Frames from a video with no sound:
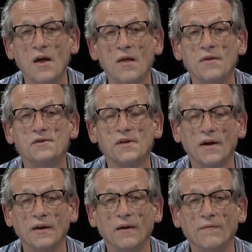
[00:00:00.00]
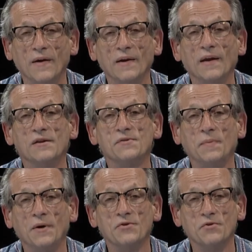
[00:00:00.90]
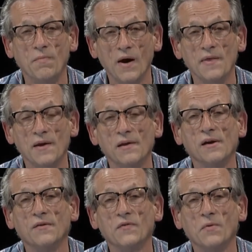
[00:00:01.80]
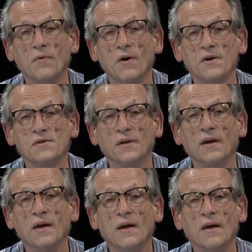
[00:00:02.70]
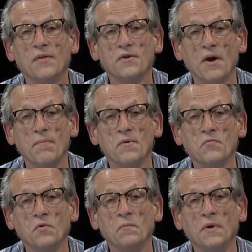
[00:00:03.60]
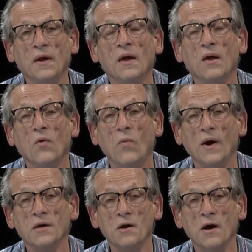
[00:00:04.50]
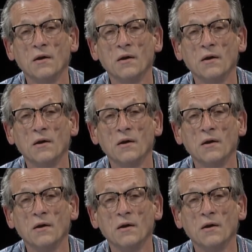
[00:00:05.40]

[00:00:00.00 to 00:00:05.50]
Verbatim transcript: This second event is sponsored by the Alliance for Democracy. The topic will be Why Not